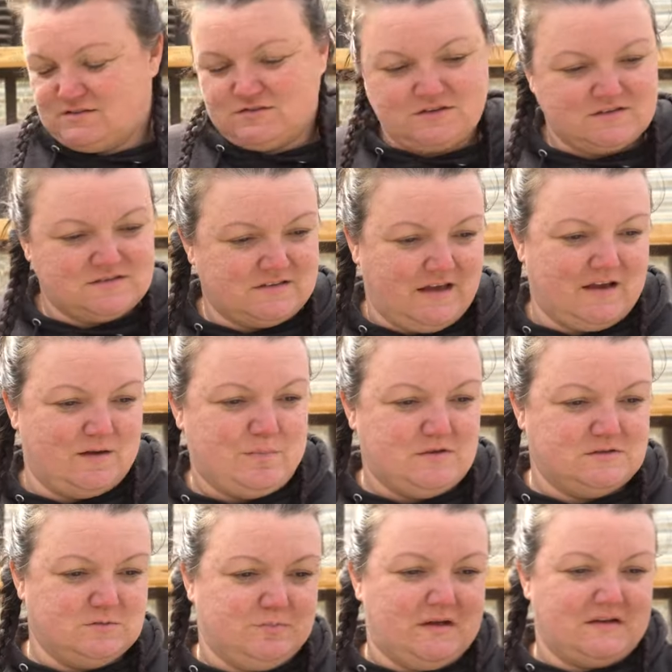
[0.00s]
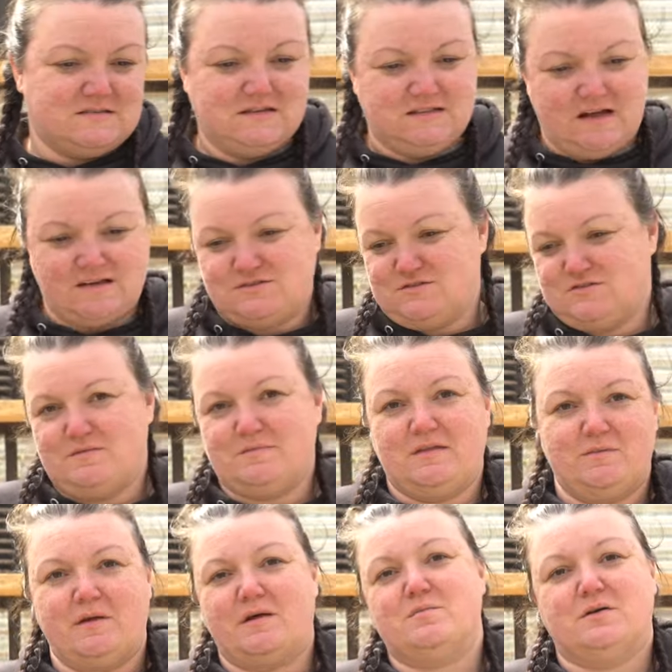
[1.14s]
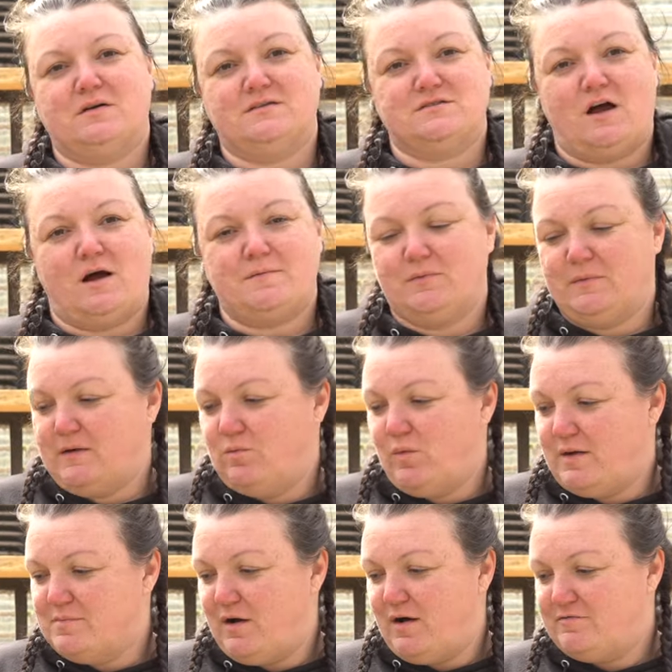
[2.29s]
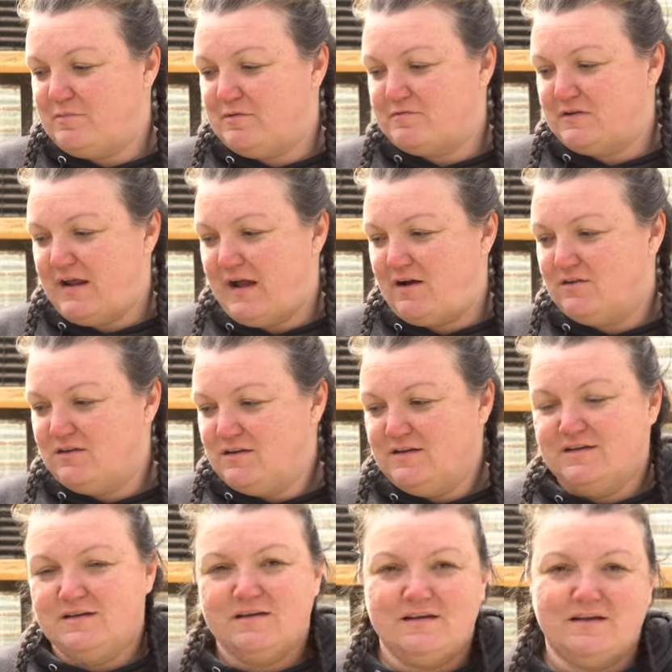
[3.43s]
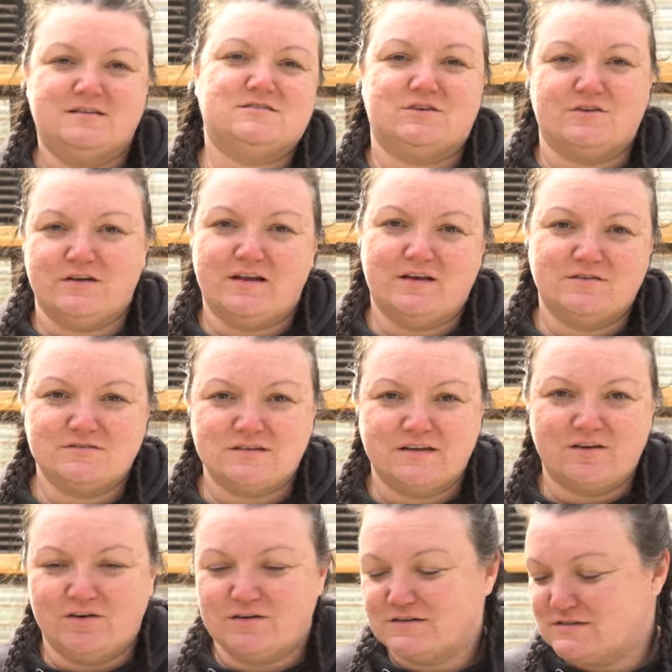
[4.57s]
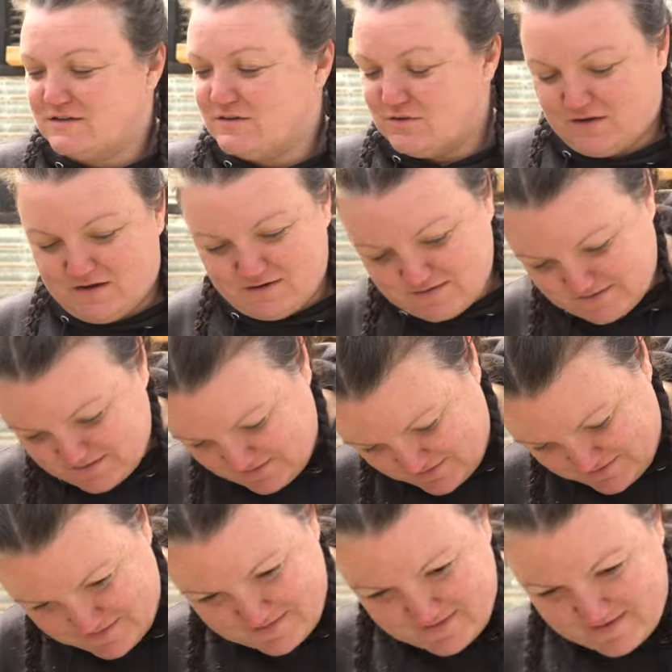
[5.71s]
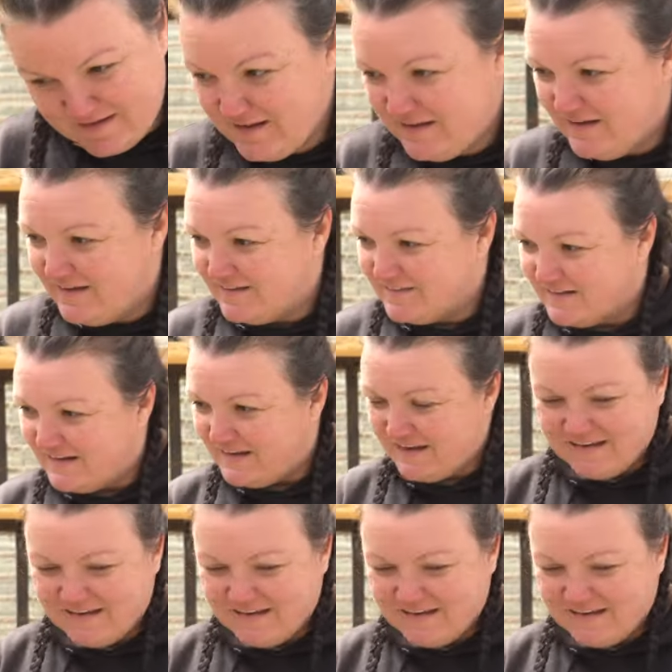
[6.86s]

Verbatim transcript: I'll just get a piece of plexiglass or something that we can put on top and we can wipe off, but for now it's a greenhouse, like honestly who cares. So ready?